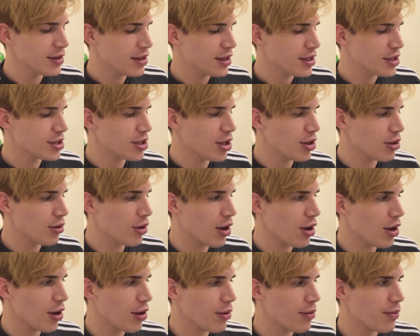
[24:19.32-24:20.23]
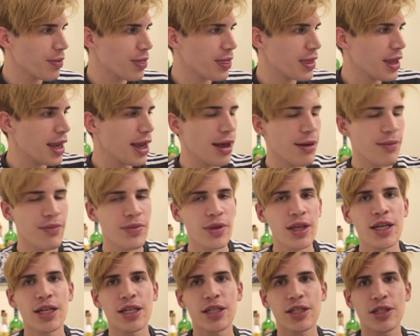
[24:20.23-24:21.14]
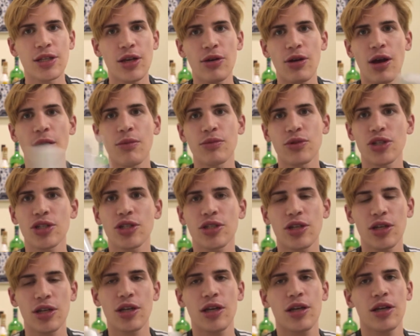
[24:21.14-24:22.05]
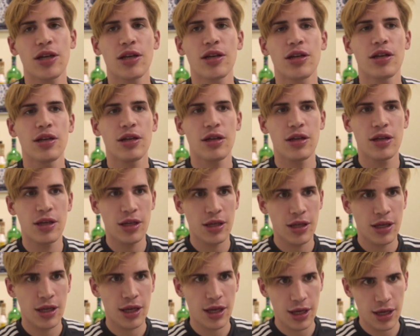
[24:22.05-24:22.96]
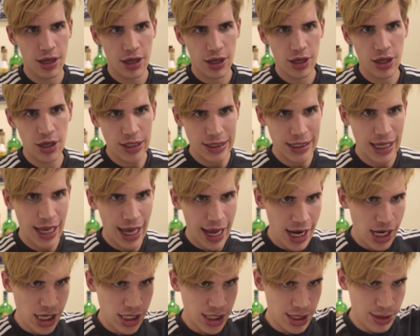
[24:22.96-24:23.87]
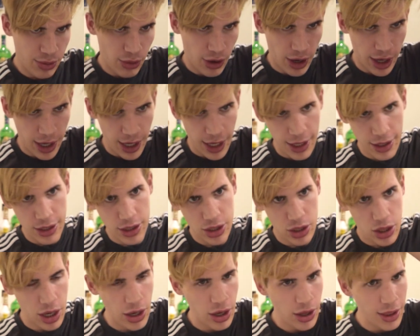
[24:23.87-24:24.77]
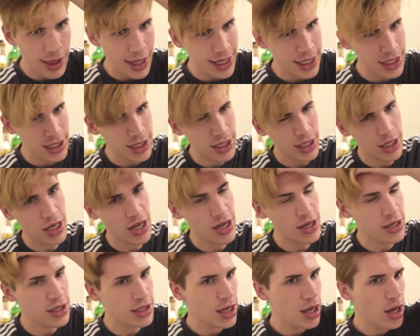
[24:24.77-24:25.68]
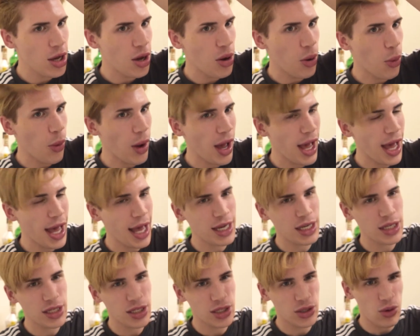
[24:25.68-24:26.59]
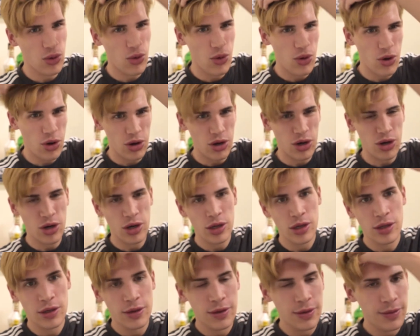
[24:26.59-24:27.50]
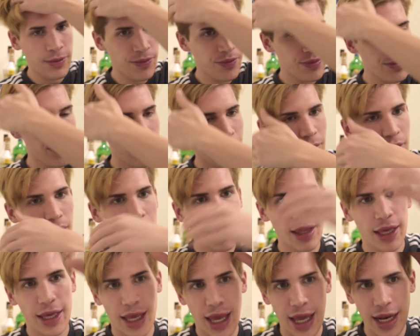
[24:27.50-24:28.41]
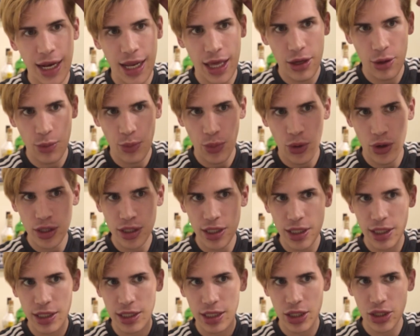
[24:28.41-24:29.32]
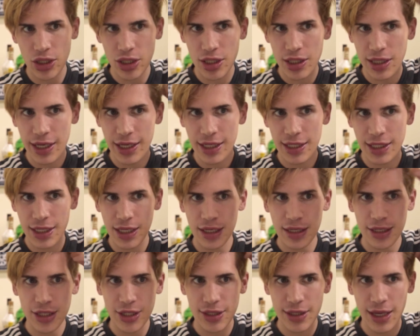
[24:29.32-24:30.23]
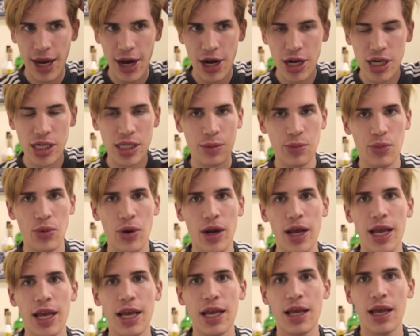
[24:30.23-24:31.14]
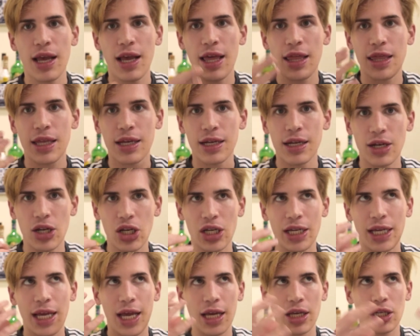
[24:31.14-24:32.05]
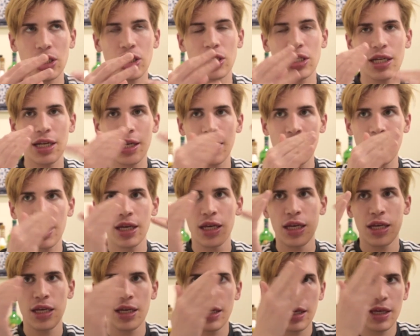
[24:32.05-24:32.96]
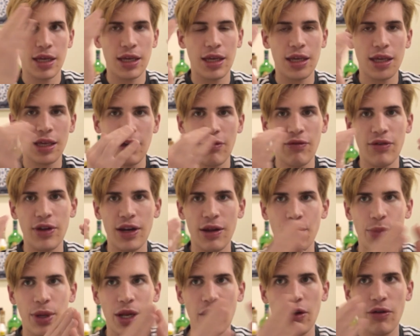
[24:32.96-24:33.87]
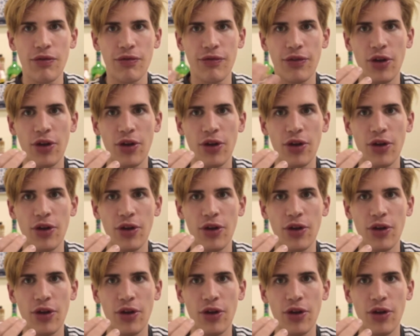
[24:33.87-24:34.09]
So yeah, so I'm just gonna use a hairspray. So I don't like to use wax or like any other product. I just like to use hairspray and then like actually give it a bit of